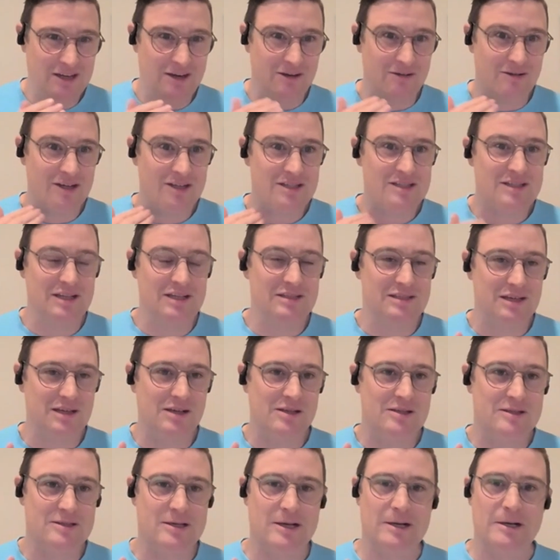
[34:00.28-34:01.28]
here is this
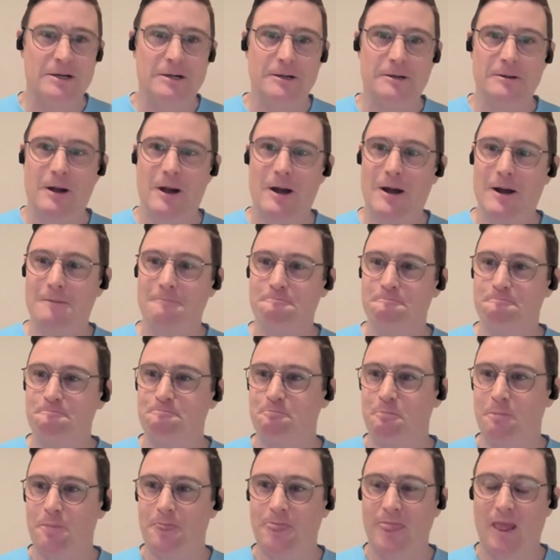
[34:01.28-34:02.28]
is
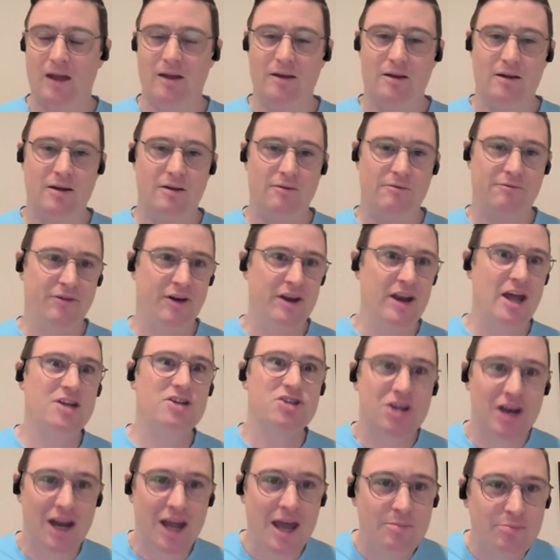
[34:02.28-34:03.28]

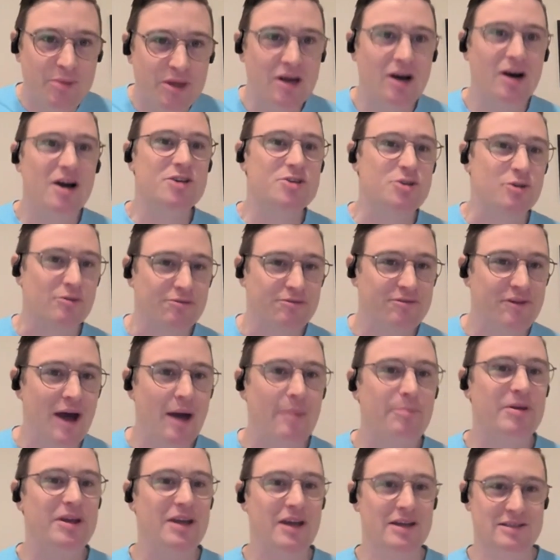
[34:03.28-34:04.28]
financial APIs, or
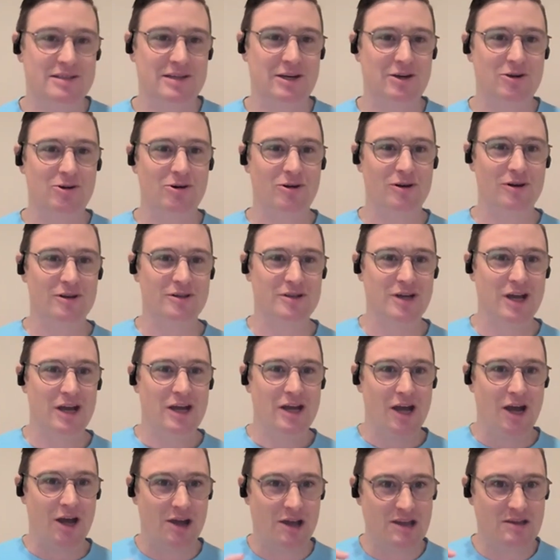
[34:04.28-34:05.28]
FAPI as they call it,
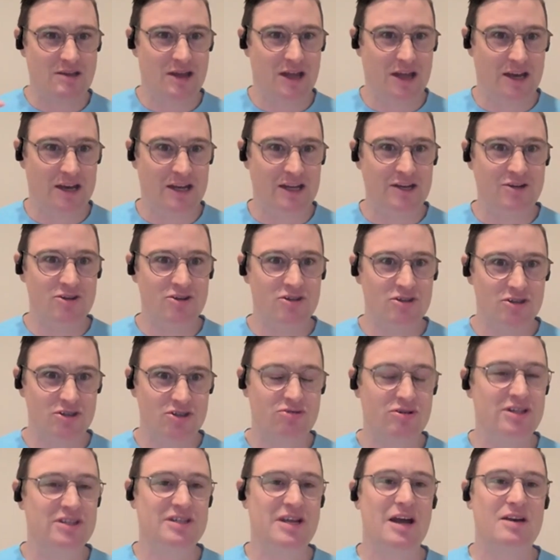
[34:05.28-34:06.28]
an
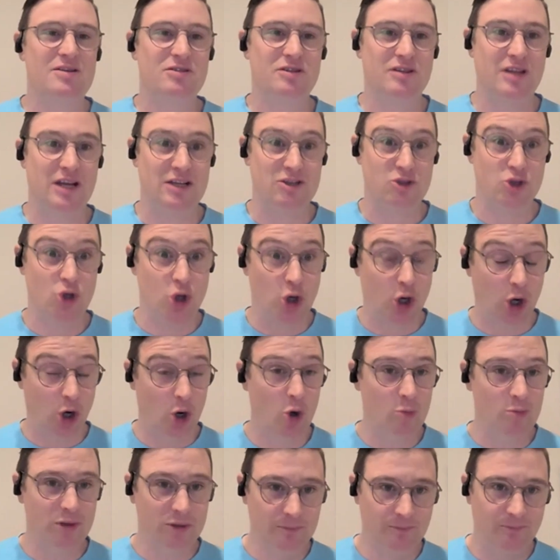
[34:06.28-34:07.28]
industry standard that's
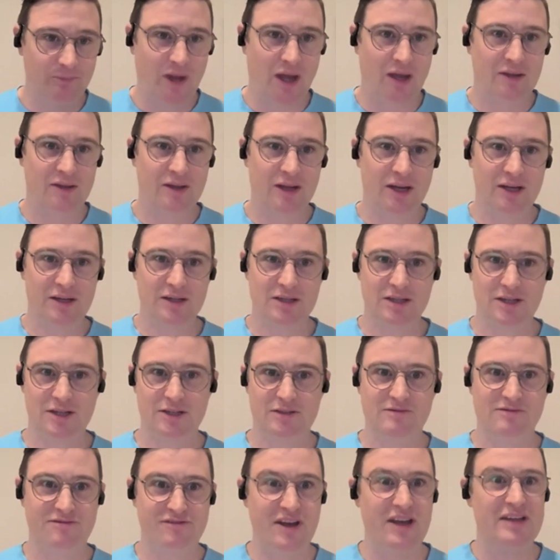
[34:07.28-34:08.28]
global and that
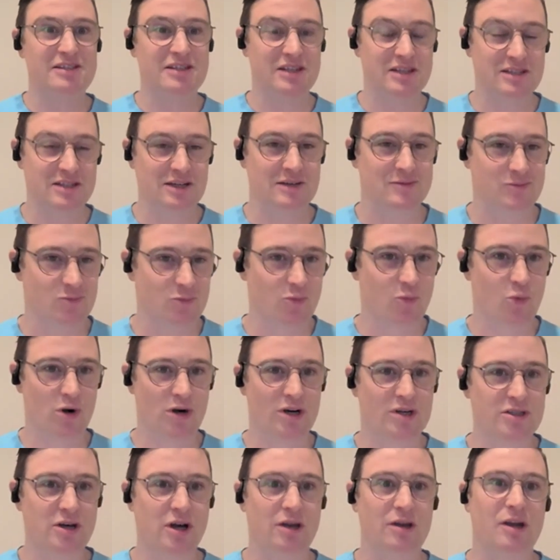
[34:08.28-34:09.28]
is vetted and
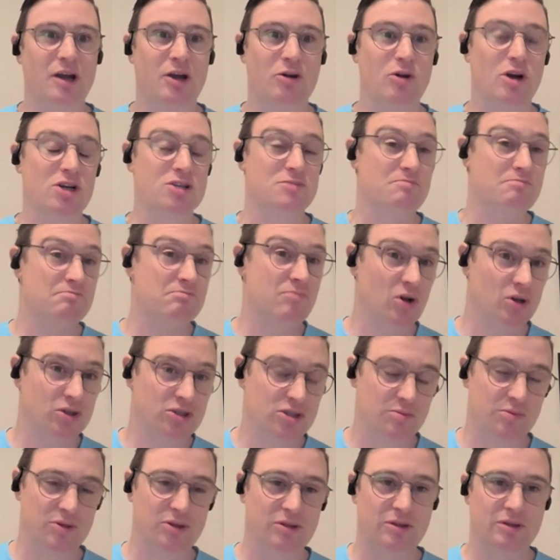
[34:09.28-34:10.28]
worked on across
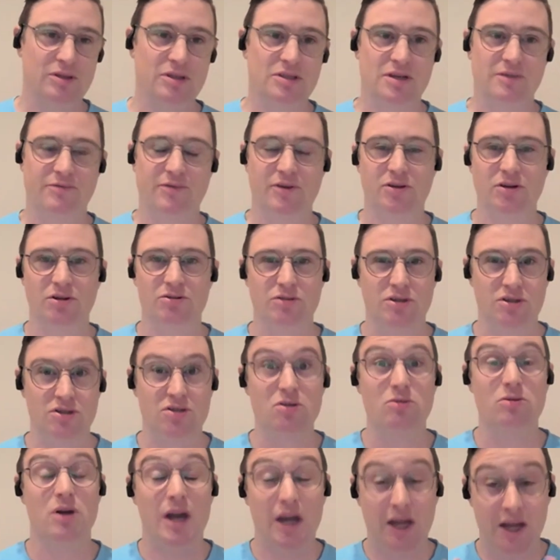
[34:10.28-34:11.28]
multiple different countries.
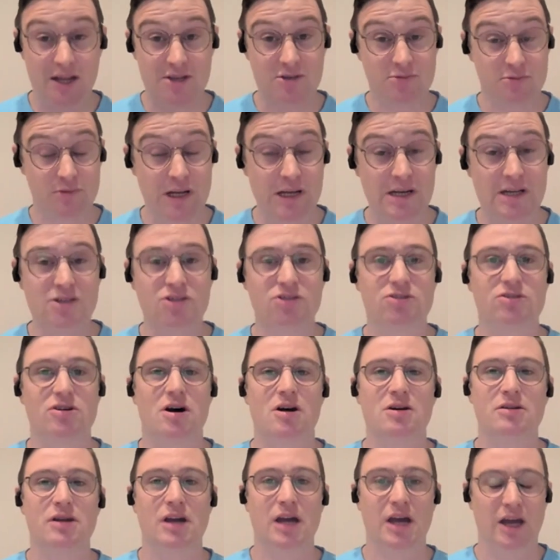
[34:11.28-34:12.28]
So it's really
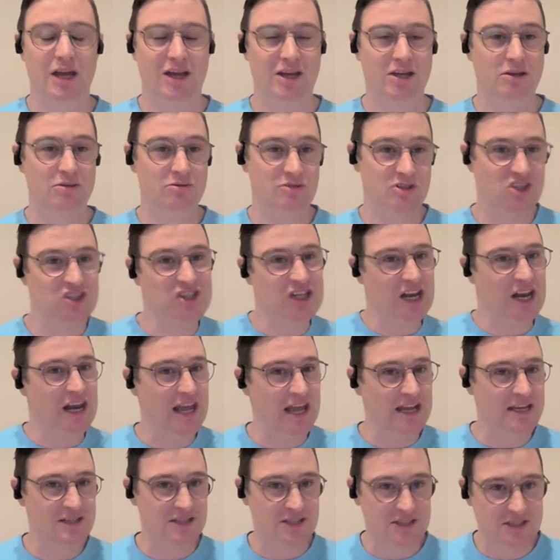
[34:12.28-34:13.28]
strong. It uses the
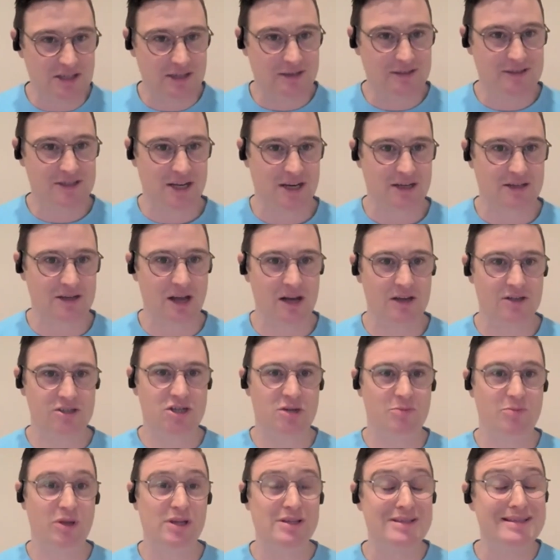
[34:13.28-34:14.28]
latest in
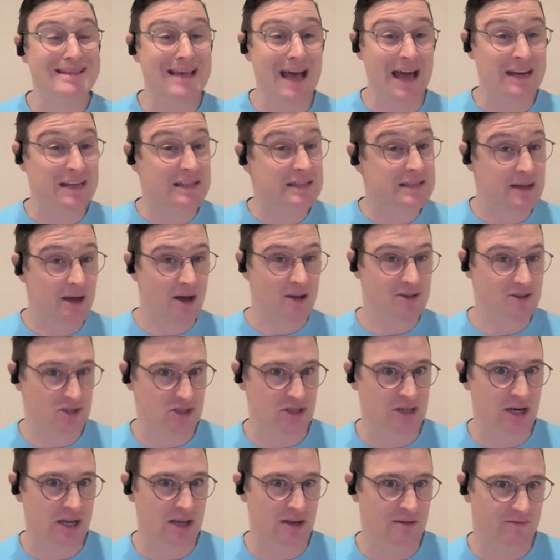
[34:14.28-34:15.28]
technology pieces, and it's
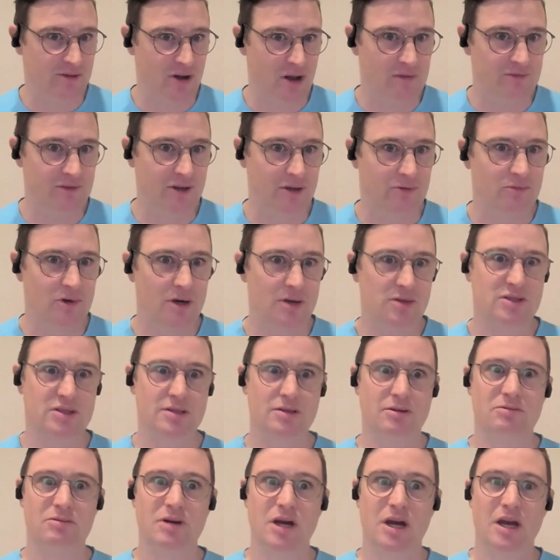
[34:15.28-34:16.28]
constantly evolving, right?
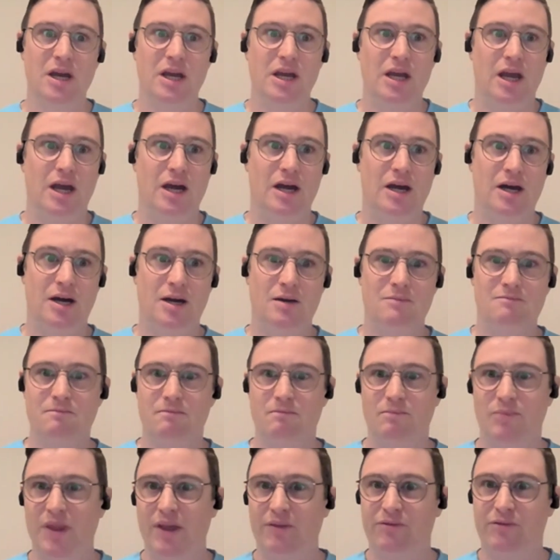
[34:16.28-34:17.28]
So
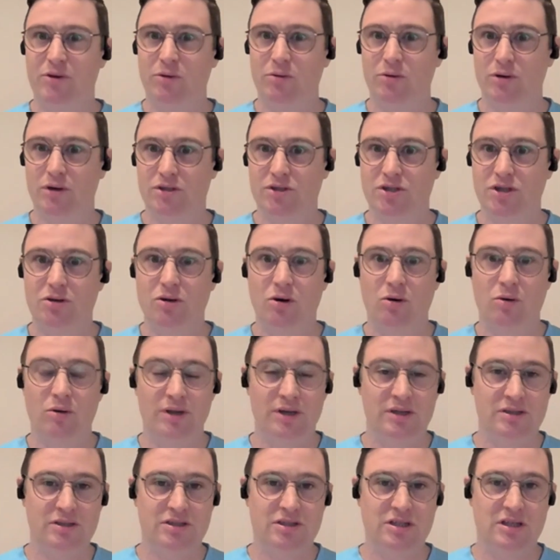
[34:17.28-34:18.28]
if you were to go
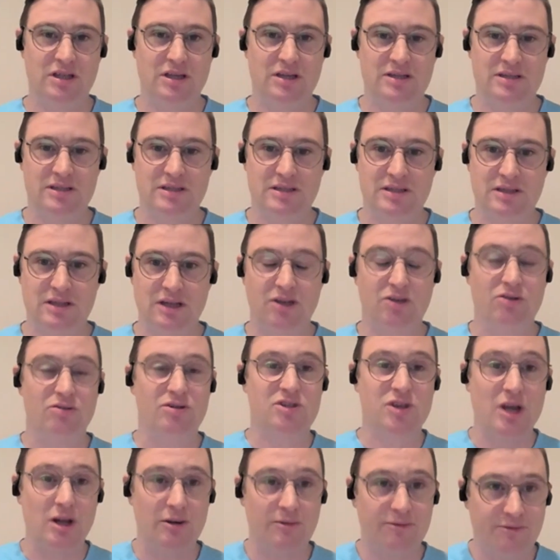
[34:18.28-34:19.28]
into this
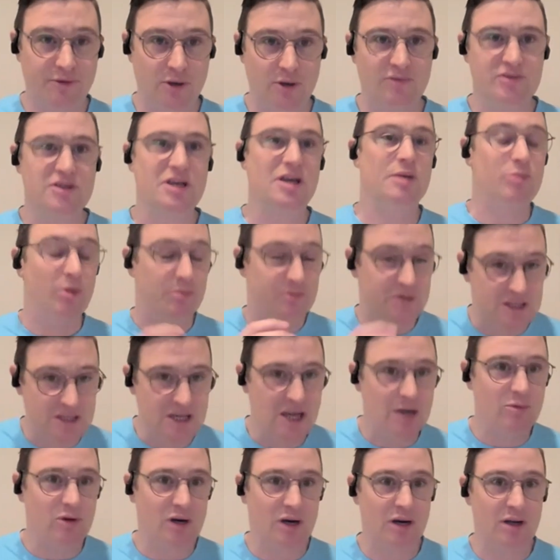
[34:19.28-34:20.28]
yourself, you have to keep up to
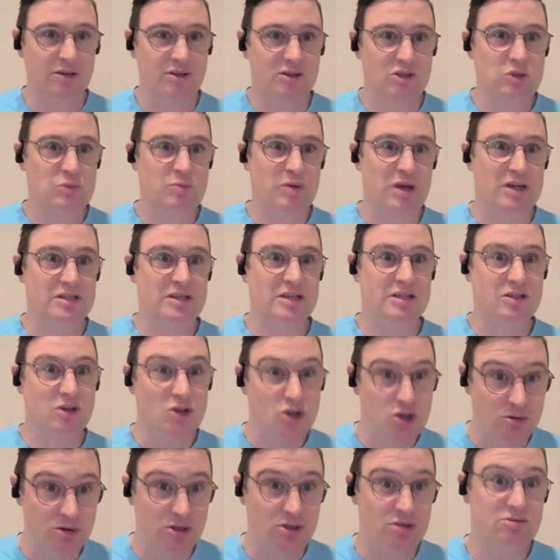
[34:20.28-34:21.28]
date with a lot of those pieces.
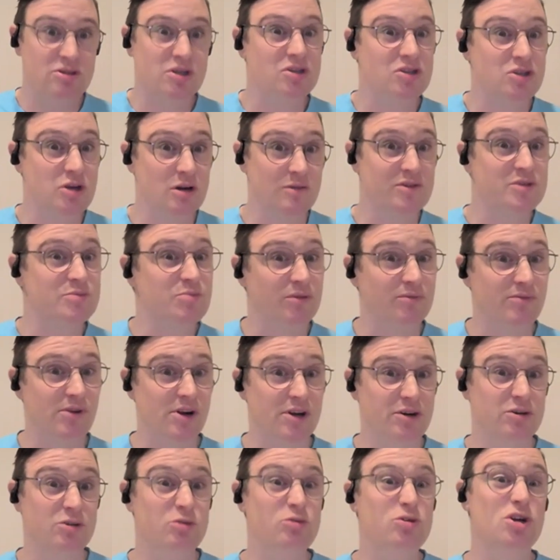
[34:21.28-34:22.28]
You can use a service
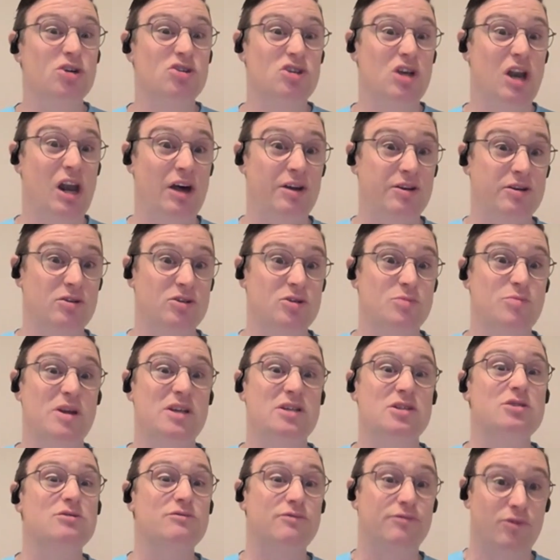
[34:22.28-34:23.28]
provider who does a lot of those
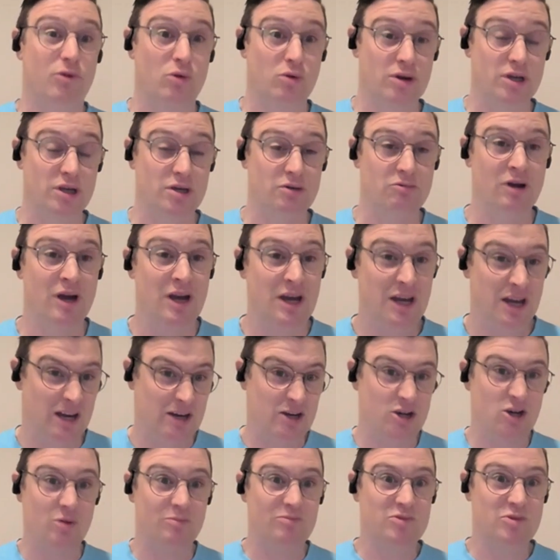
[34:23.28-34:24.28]
pieces for you
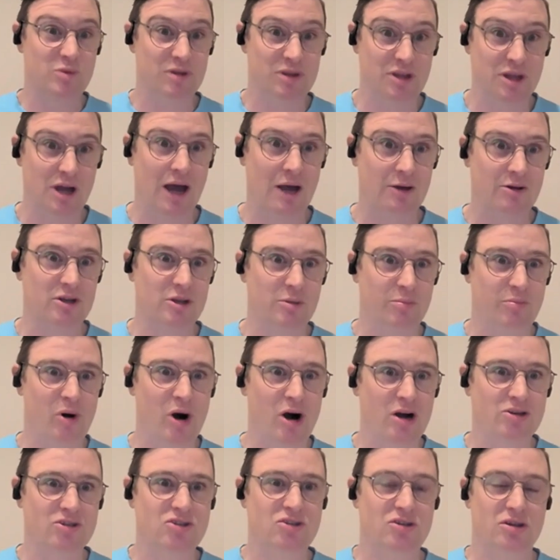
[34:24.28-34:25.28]
and comes with the out of the
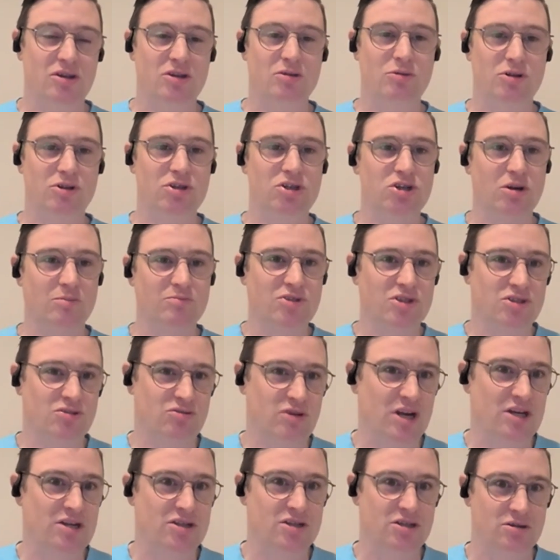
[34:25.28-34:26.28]
box, so you can jump
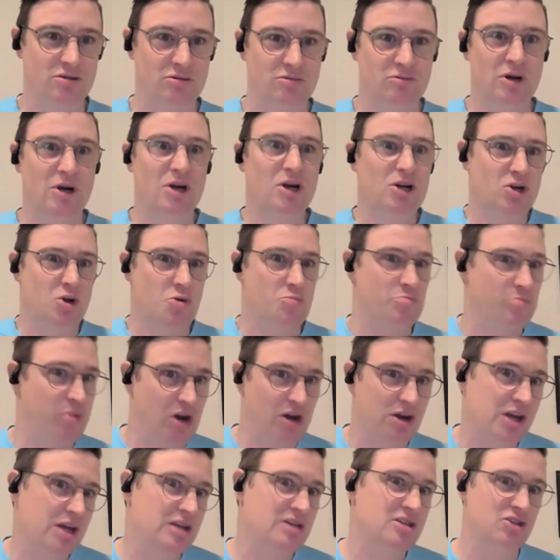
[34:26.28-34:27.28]
straight to
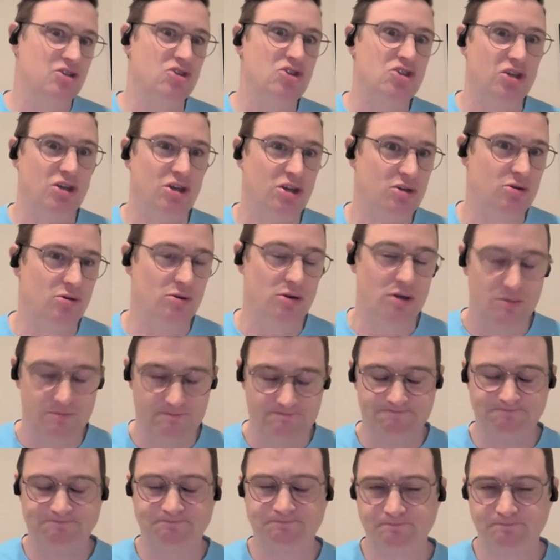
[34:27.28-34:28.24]
compliant and secure.